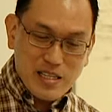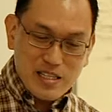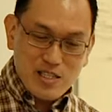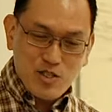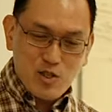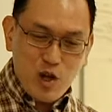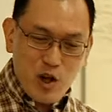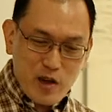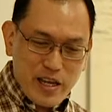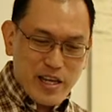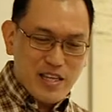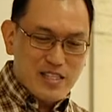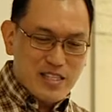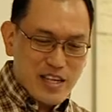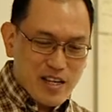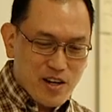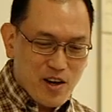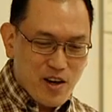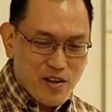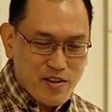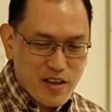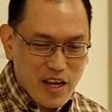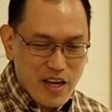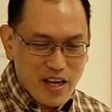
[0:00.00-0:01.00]
stockings and
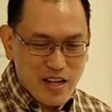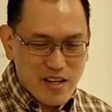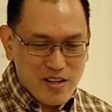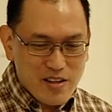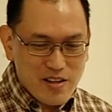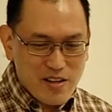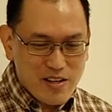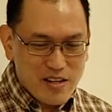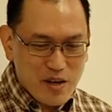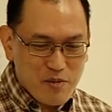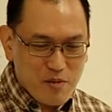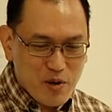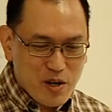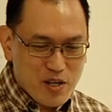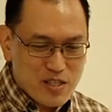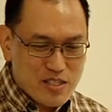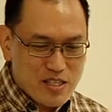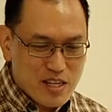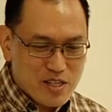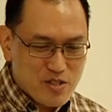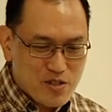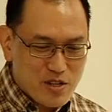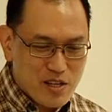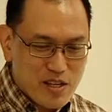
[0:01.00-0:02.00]
all that, that was
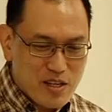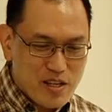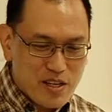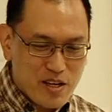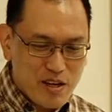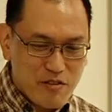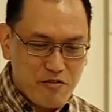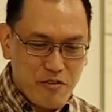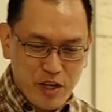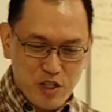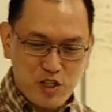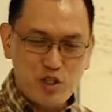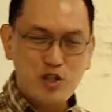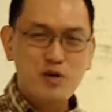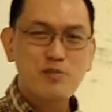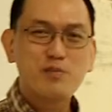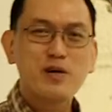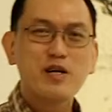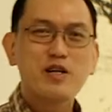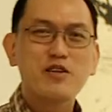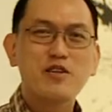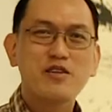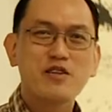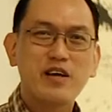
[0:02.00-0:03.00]
actually
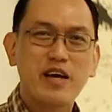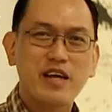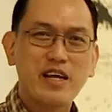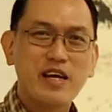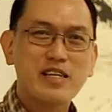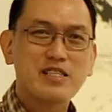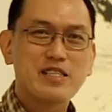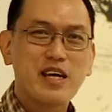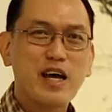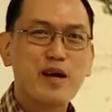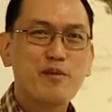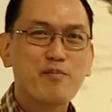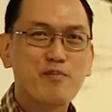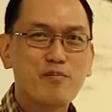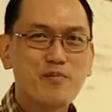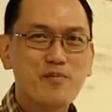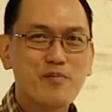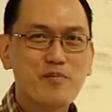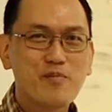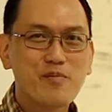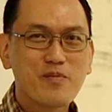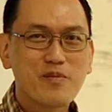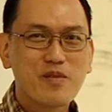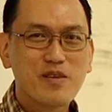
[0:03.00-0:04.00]
fashionable at that time.
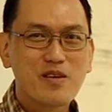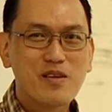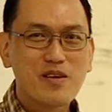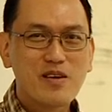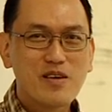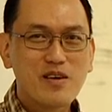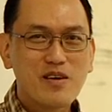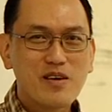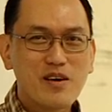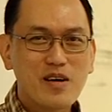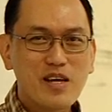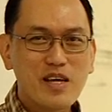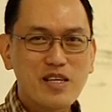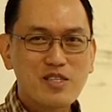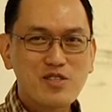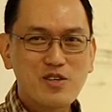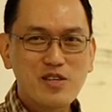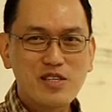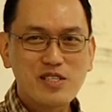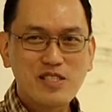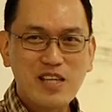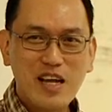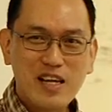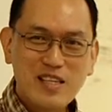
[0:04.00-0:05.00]
Okay, so
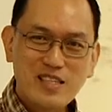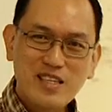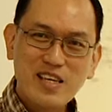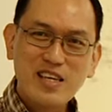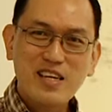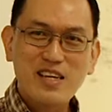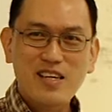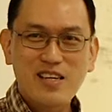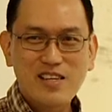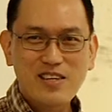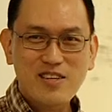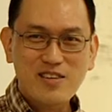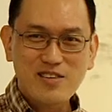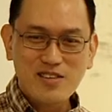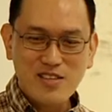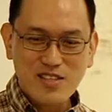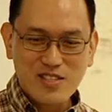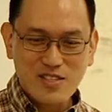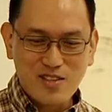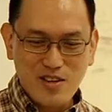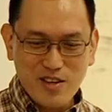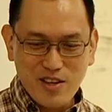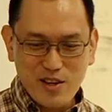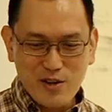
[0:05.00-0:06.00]
it's nothing.
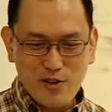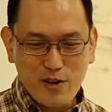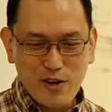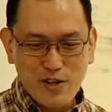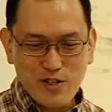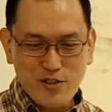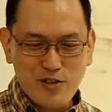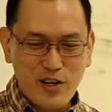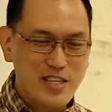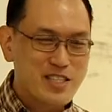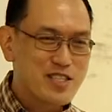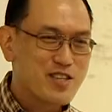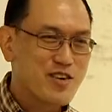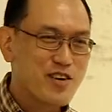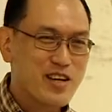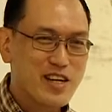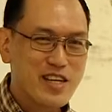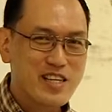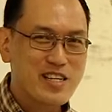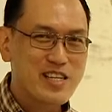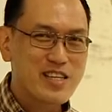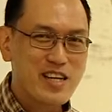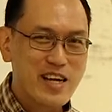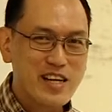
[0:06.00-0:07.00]
He's not a cross-dresser or
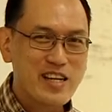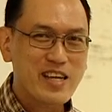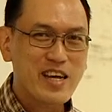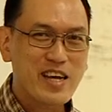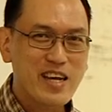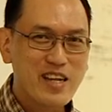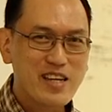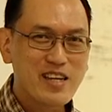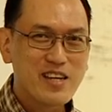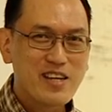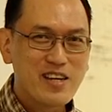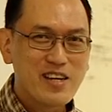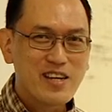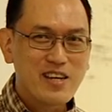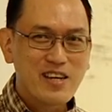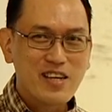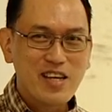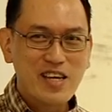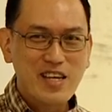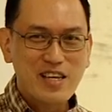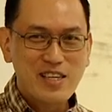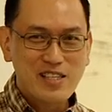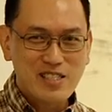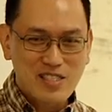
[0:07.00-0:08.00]
anything like that.
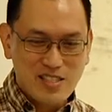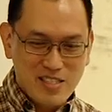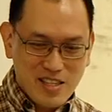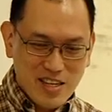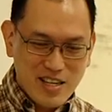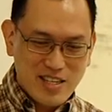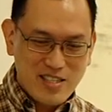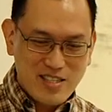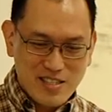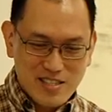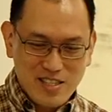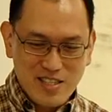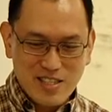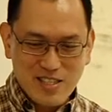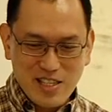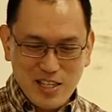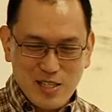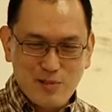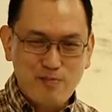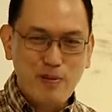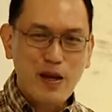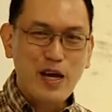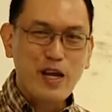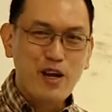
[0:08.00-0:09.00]
Okay, it's
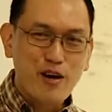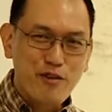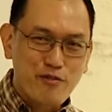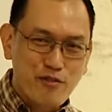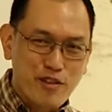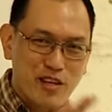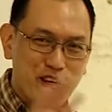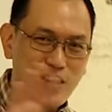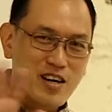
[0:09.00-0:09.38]
just part of